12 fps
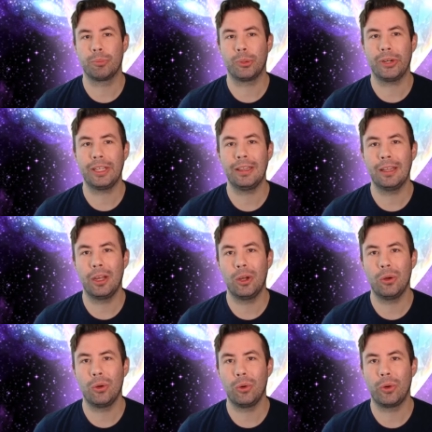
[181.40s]
pretty
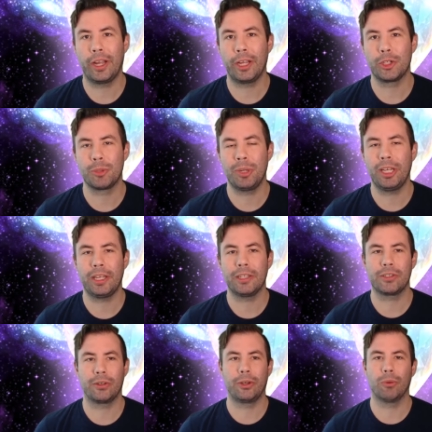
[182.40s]
low HP,
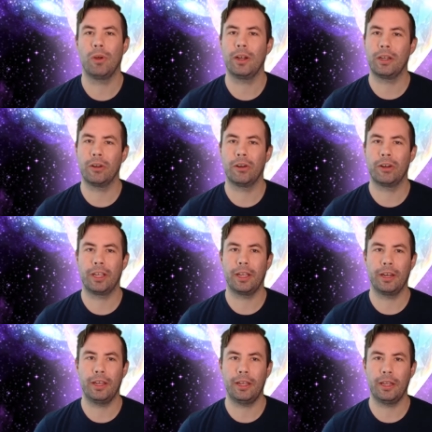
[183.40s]
so you're wanting her to get
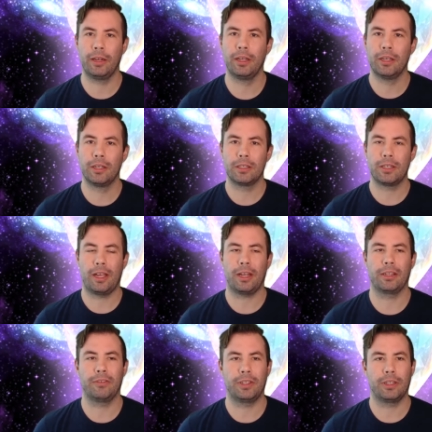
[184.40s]
hit to
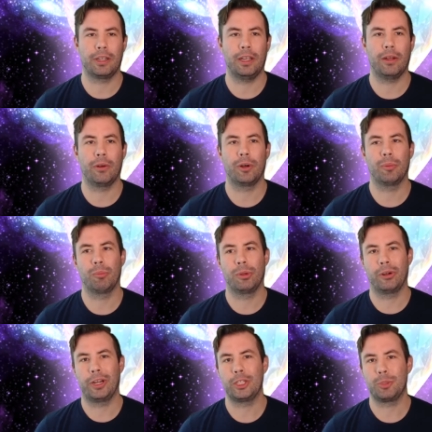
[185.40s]
activate the counter, but her
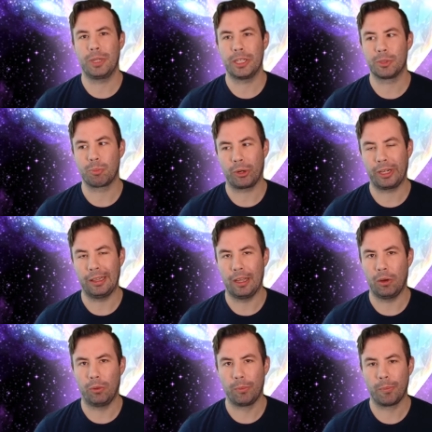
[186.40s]
HP is pretty low.